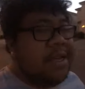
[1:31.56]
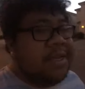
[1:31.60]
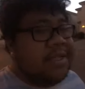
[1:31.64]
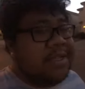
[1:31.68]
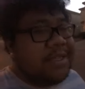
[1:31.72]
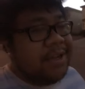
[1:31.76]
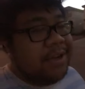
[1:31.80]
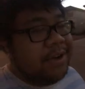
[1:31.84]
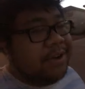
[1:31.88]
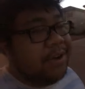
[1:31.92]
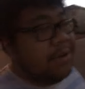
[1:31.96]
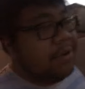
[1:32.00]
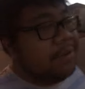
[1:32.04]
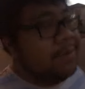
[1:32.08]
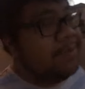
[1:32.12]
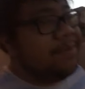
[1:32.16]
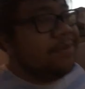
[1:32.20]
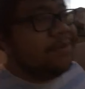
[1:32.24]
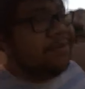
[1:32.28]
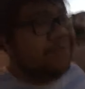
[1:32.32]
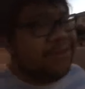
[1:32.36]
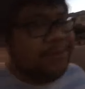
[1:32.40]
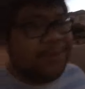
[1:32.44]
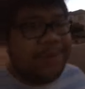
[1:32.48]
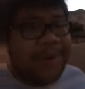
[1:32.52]
So
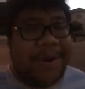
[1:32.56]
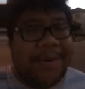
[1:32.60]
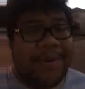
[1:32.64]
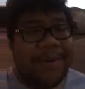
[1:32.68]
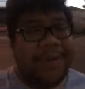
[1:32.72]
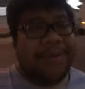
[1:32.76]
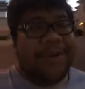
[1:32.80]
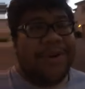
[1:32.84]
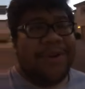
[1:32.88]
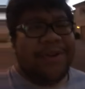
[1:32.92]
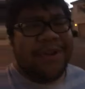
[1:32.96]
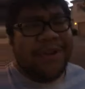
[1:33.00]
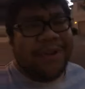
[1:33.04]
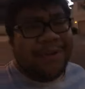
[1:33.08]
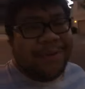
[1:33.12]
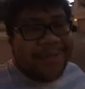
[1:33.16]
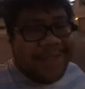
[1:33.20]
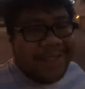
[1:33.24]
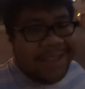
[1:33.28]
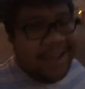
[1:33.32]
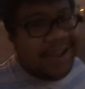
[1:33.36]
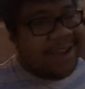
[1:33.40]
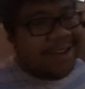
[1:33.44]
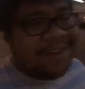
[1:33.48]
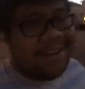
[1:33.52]
if you're probably wondering
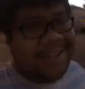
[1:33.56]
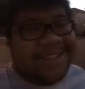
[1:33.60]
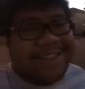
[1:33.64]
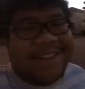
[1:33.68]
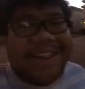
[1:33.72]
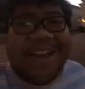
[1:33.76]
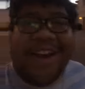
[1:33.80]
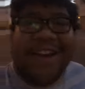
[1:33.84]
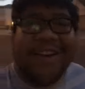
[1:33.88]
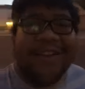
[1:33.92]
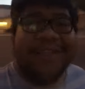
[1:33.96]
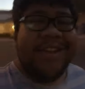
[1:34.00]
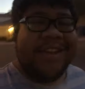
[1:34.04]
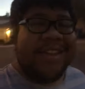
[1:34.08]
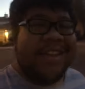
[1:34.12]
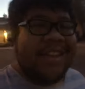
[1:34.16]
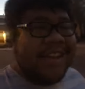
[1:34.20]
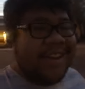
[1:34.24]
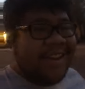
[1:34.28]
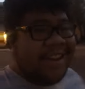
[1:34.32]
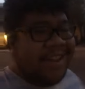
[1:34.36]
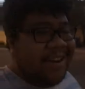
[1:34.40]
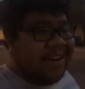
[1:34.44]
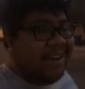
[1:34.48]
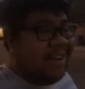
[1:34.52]
what the hell does lottery
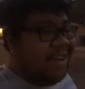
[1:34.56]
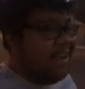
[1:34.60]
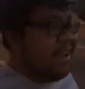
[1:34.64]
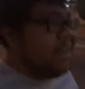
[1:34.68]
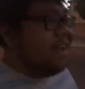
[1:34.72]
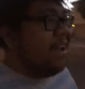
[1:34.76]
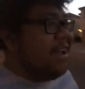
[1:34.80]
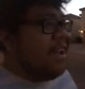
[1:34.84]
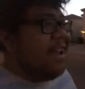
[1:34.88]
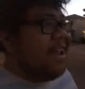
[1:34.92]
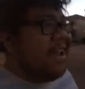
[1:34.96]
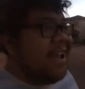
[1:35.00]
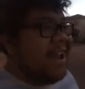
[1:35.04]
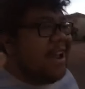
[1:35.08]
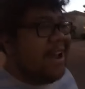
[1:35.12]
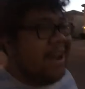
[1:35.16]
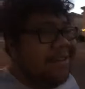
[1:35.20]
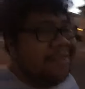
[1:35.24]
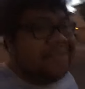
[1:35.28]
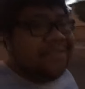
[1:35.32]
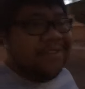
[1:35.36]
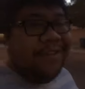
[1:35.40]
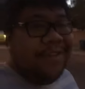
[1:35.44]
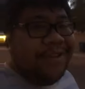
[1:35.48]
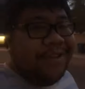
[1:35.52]
ticket
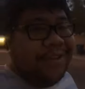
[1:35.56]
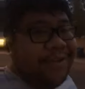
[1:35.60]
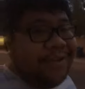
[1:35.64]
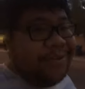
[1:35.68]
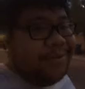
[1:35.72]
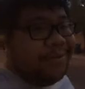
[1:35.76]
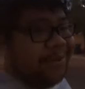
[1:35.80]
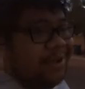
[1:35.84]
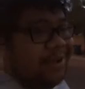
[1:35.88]
have to do